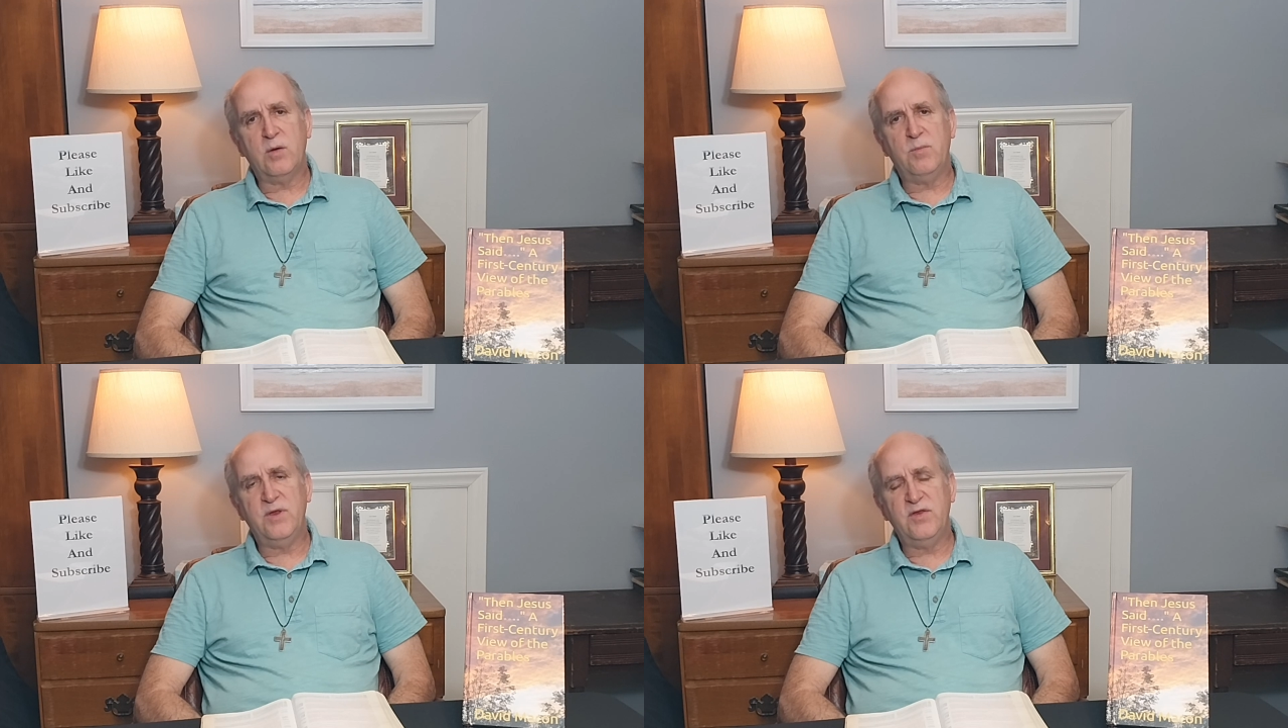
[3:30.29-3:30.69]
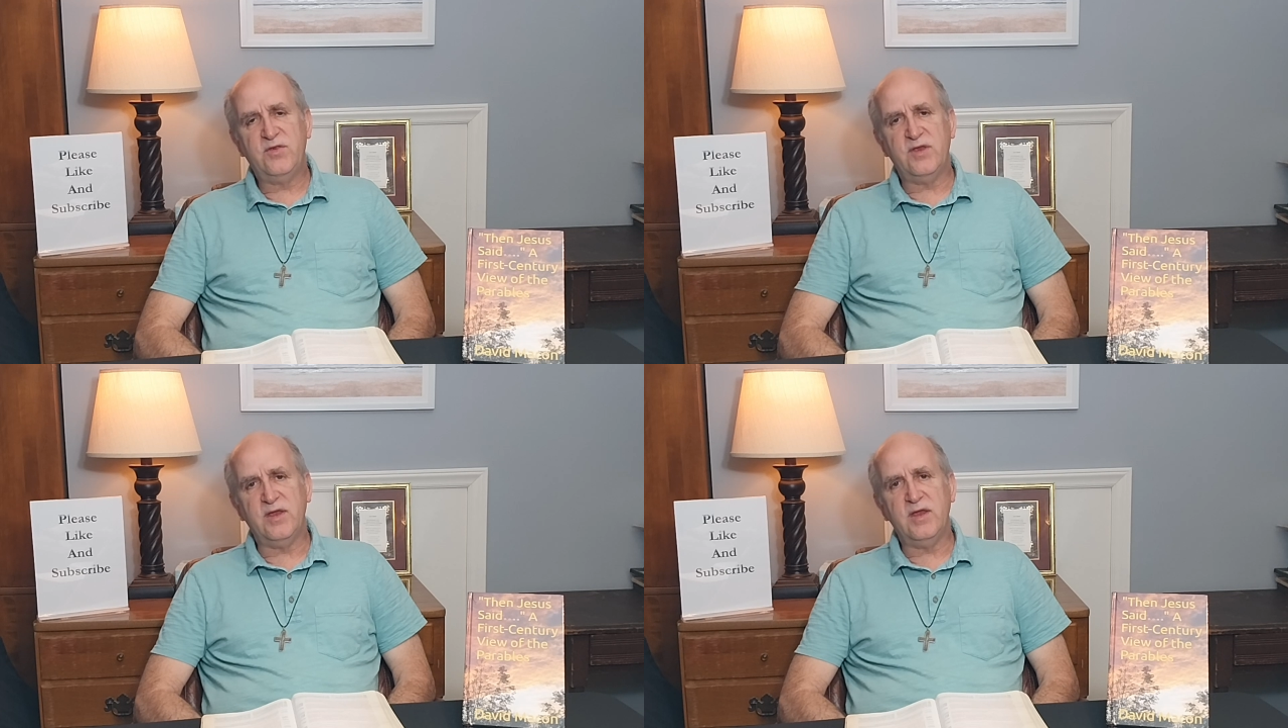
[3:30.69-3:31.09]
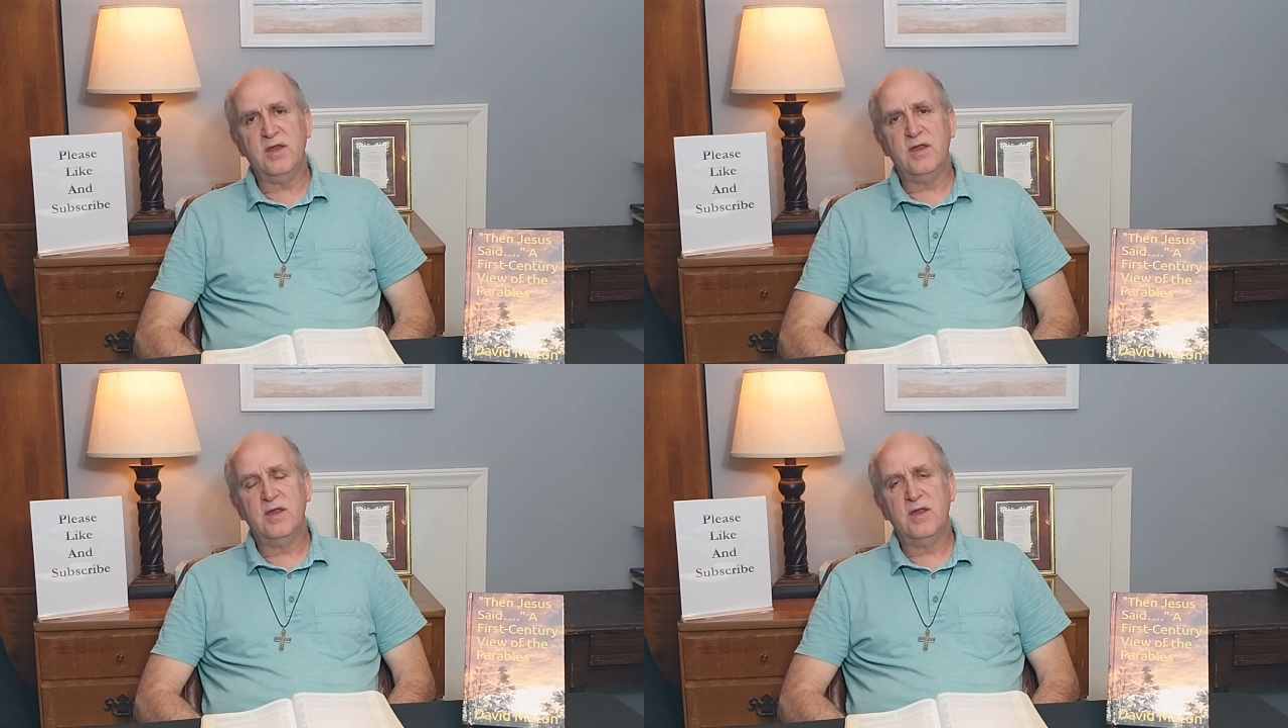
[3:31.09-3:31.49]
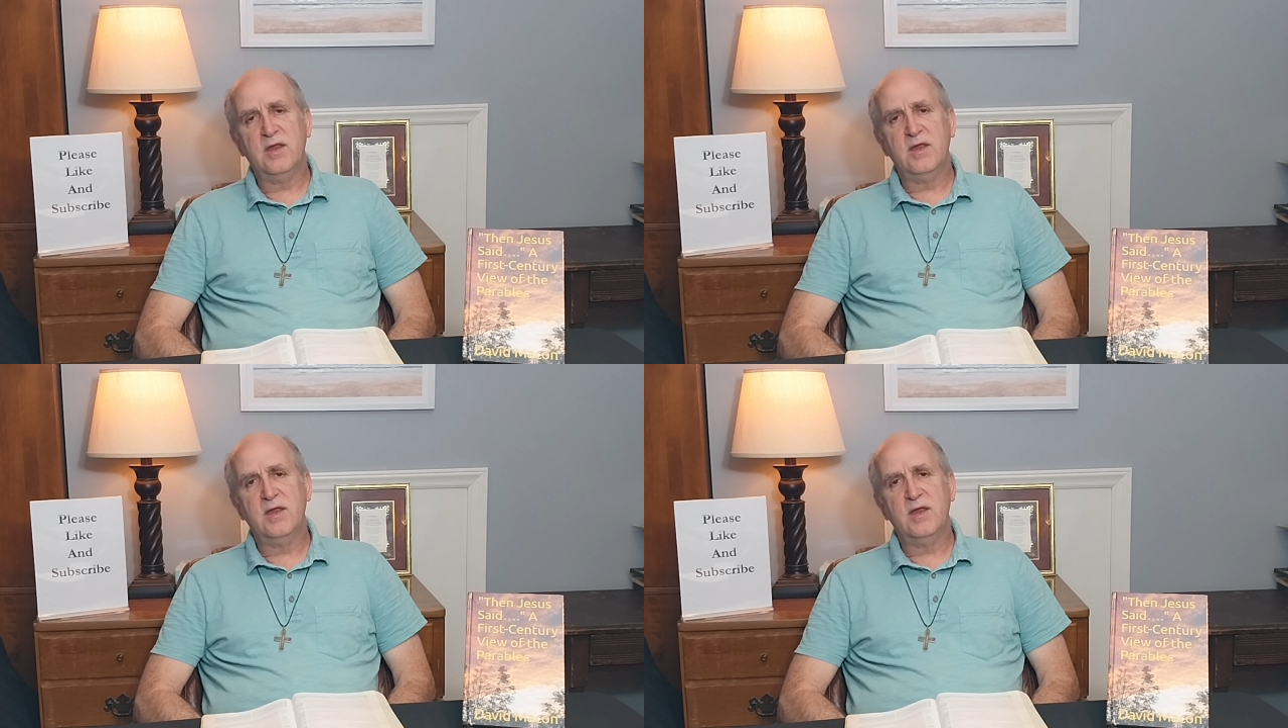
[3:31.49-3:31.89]
busy
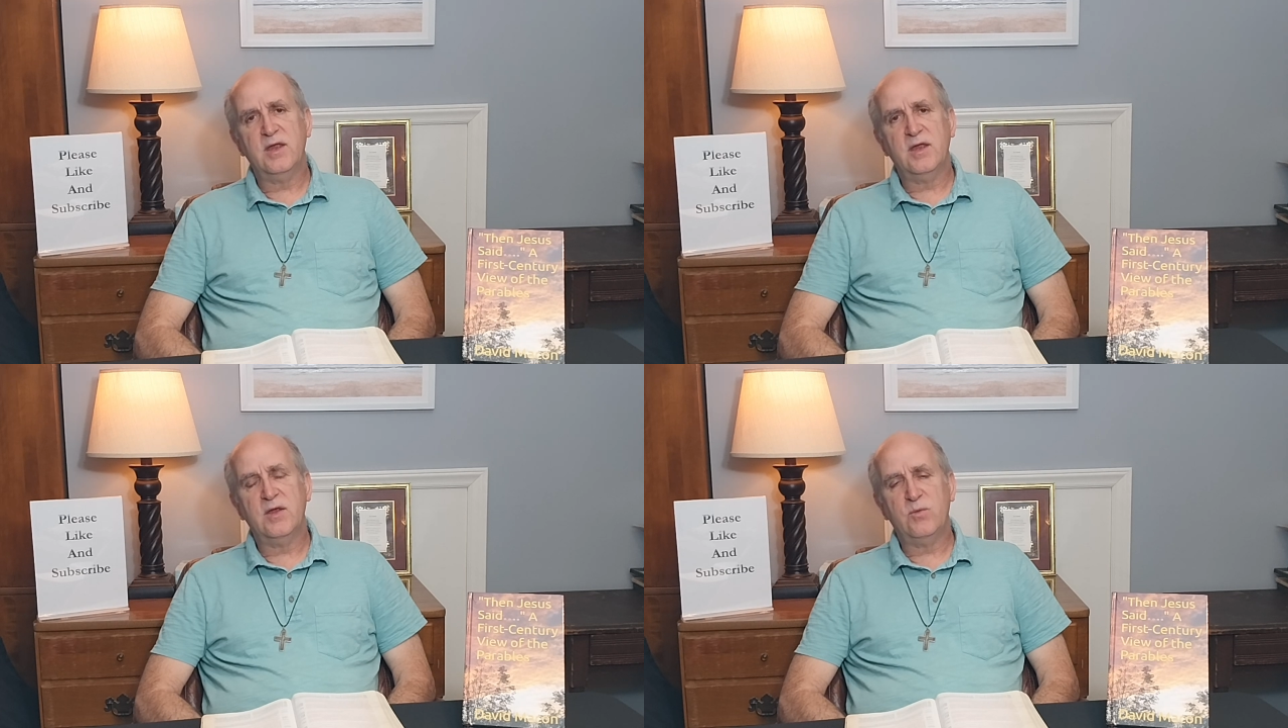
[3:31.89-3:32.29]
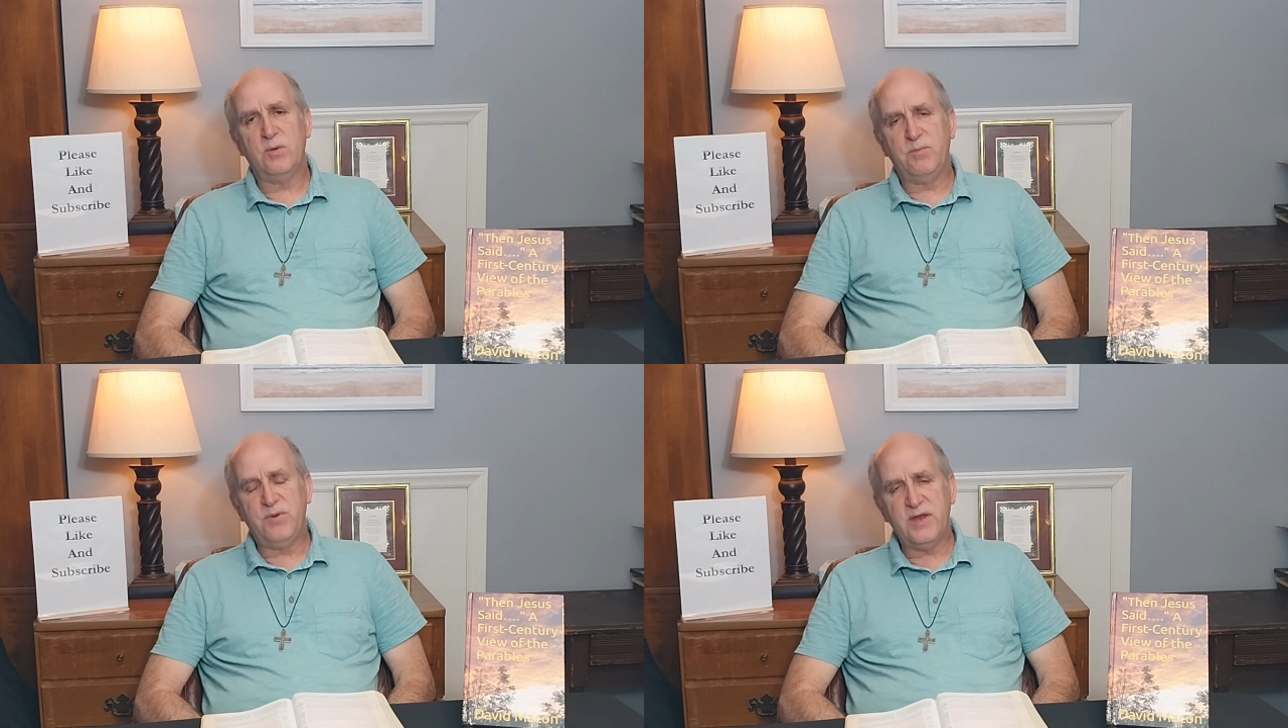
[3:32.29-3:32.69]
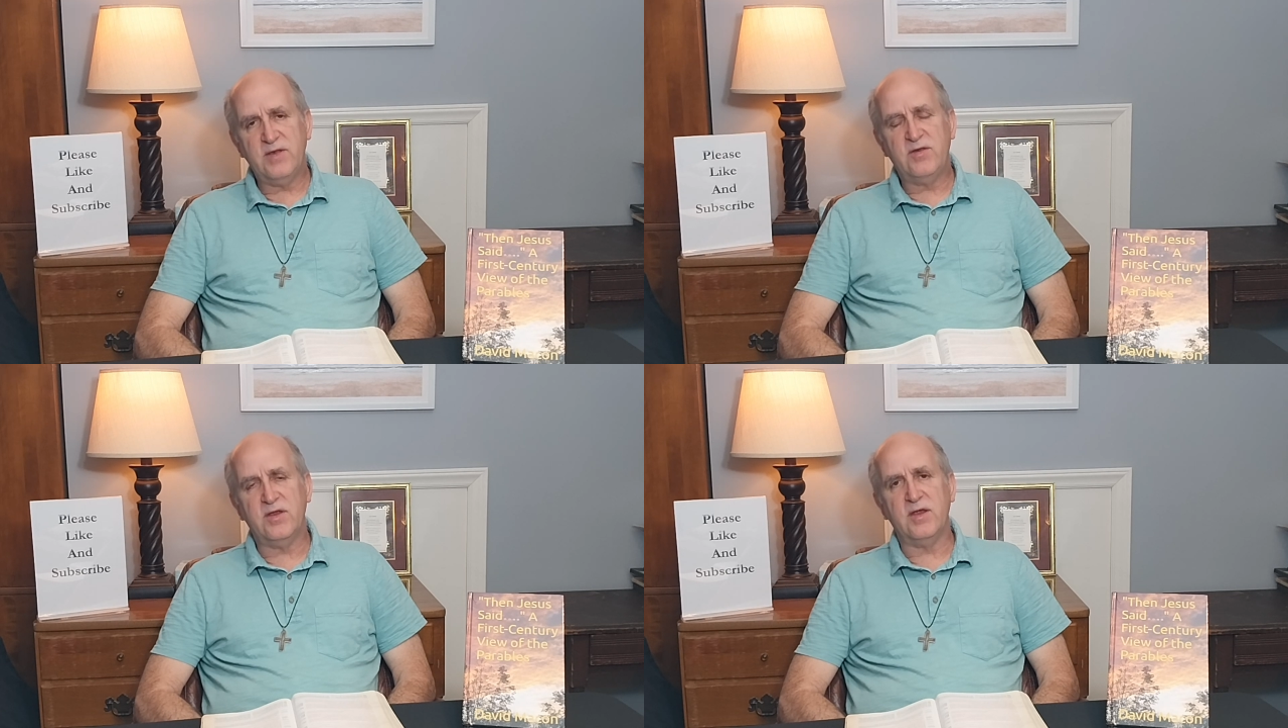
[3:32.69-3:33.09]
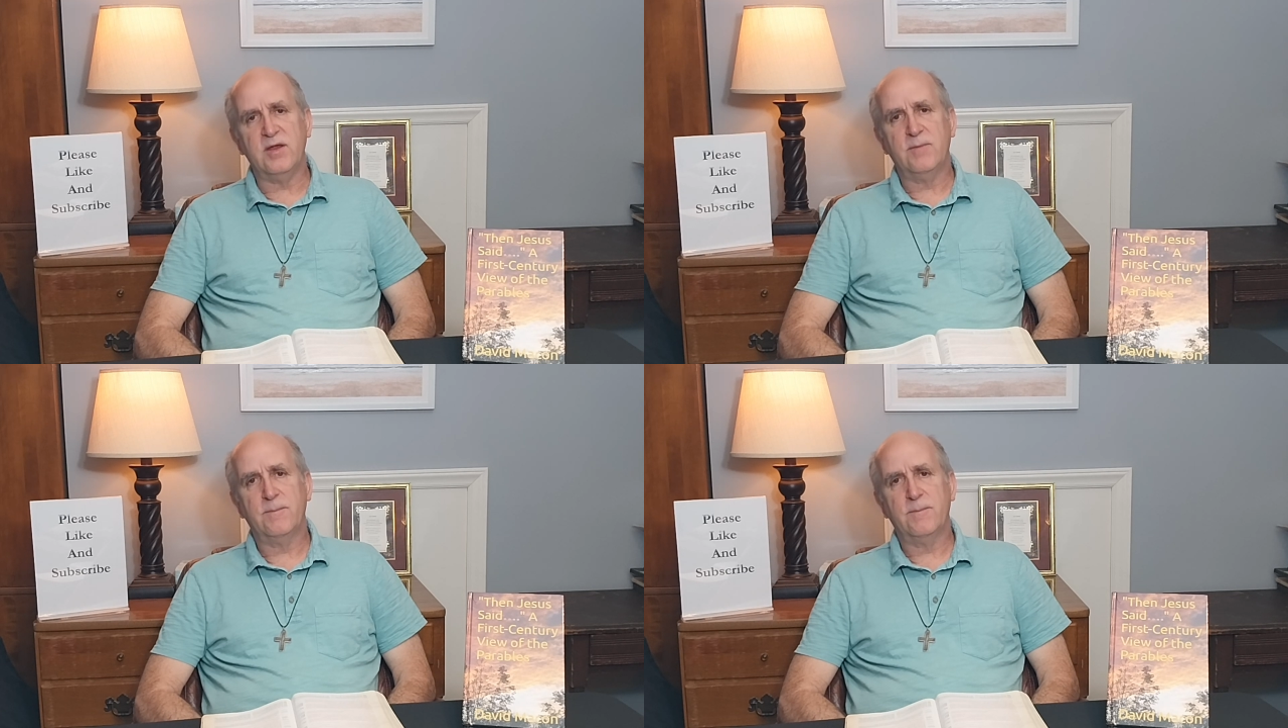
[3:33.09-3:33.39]
repenting,